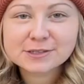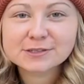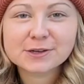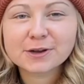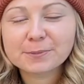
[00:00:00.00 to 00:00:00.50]

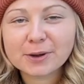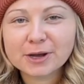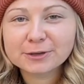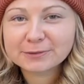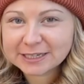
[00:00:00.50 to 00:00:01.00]
So
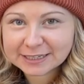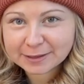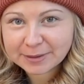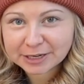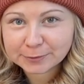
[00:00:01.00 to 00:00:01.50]
upon reading the
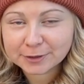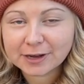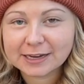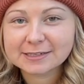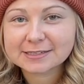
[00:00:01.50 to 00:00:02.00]
manual,
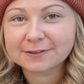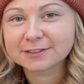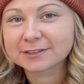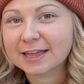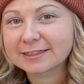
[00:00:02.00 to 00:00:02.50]
I
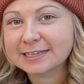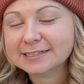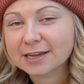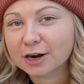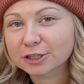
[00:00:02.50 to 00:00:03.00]
discovered that these
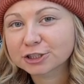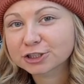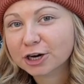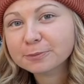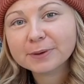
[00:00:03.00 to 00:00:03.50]
are
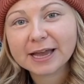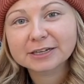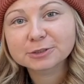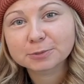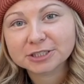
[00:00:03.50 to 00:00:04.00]
sharp
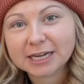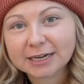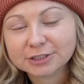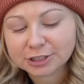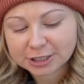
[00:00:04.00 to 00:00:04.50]
edge
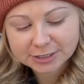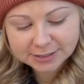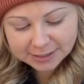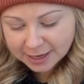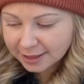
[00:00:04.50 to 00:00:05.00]
protectors.
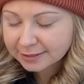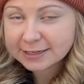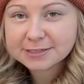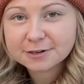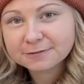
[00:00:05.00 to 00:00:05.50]

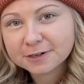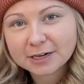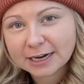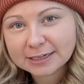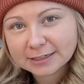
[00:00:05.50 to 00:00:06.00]
These are for
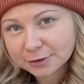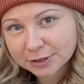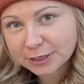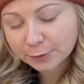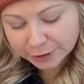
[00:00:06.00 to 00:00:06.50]
90
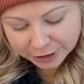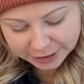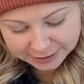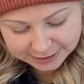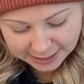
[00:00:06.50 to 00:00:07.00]
degree
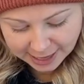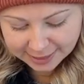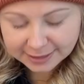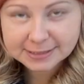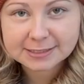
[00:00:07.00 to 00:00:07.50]
corners,
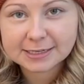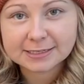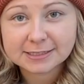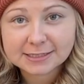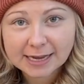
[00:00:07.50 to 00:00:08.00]
and this is
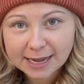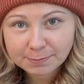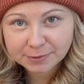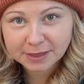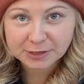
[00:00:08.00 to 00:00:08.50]
tape
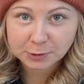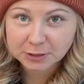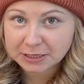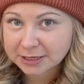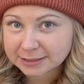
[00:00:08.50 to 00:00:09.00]
that you
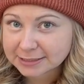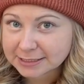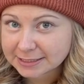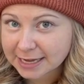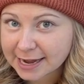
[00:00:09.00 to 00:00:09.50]
can cut to
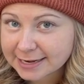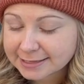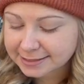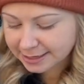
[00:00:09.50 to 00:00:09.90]
size.